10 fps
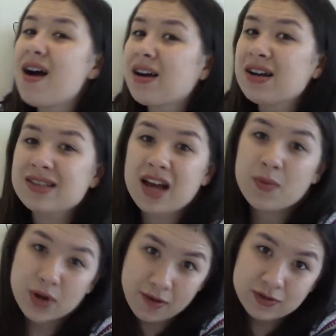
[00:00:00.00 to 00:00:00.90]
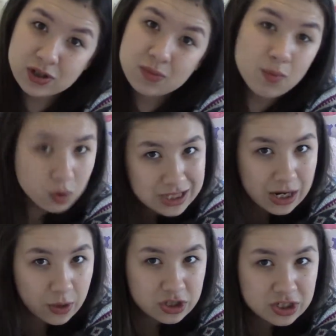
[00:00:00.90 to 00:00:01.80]
Because I would love to do more
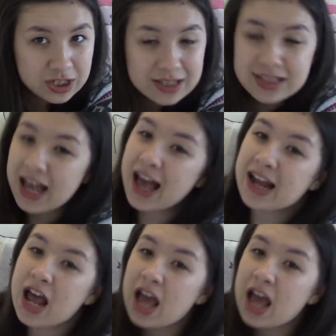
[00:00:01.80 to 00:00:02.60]
tag questions, and